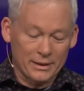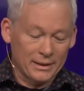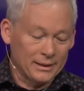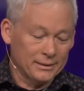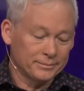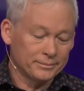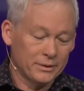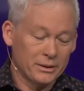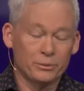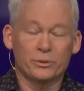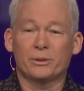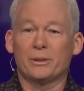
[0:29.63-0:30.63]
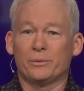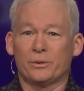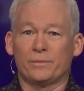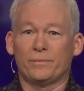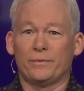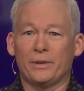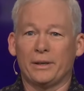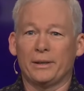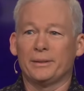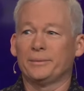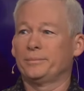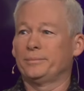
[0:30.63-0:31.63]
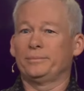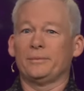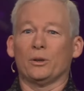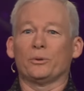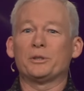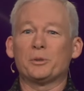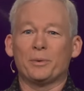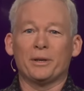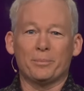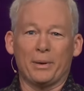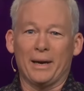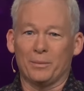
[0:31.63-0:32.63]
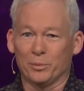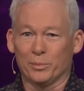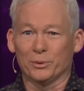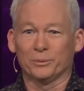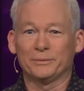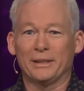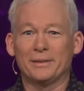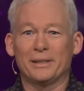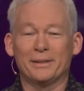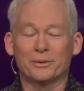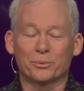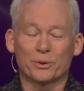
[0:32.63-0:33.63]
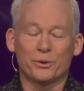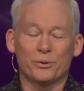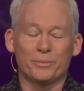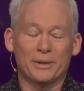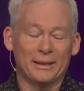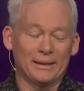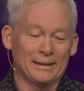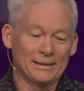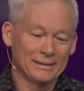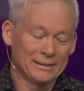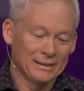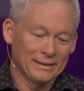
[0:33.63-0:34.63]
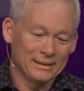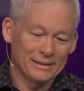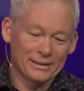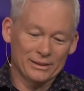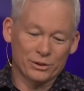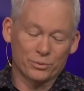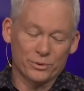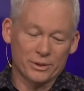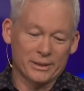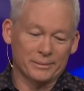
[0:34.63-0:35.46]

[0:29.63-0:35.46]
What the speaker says: but it was very Holy Spirit palpable in the room, and just want